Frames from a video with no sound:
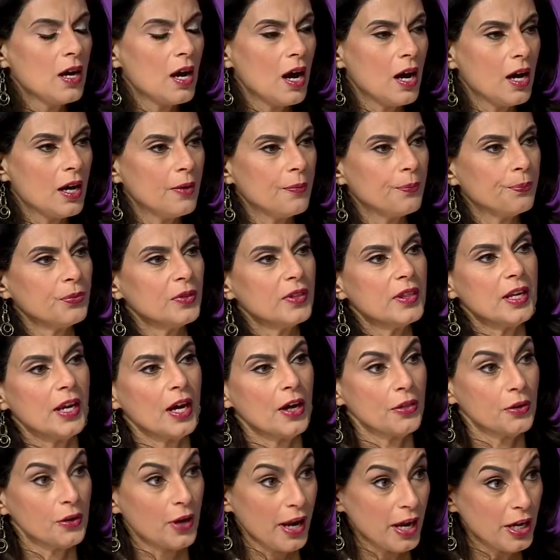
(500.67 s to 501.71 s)
um, the
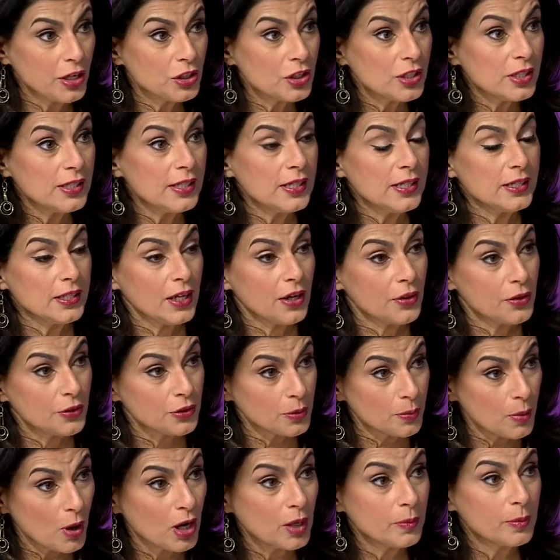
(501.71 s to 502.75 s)
other agencies, other
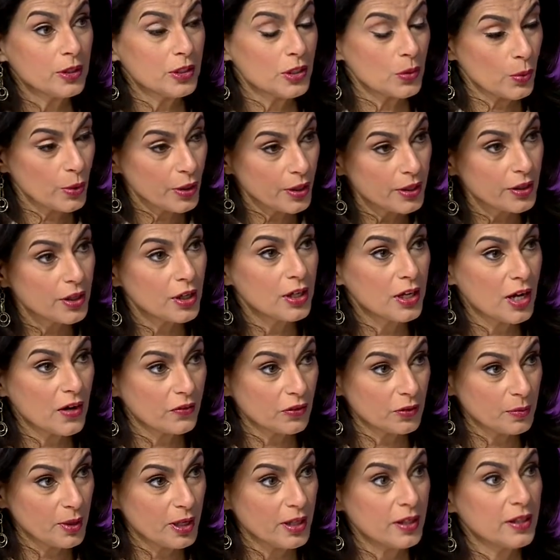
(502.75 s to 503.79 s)
departments within yes. the
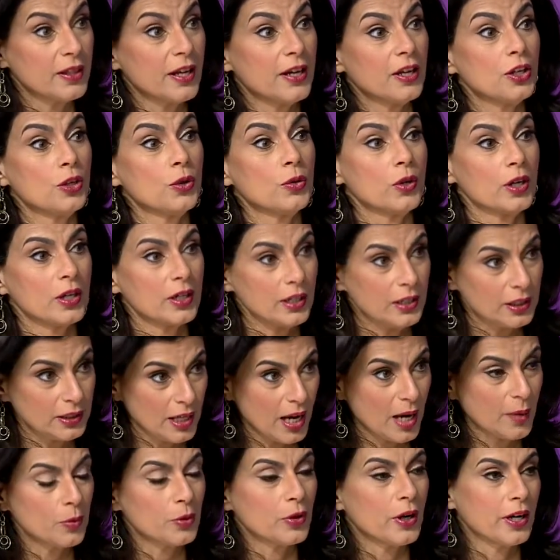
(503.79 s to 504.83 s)
government that you are
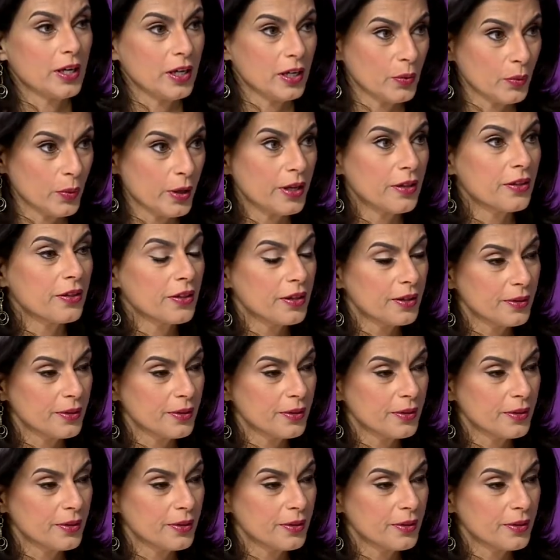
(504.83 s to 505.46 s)
collaborating with.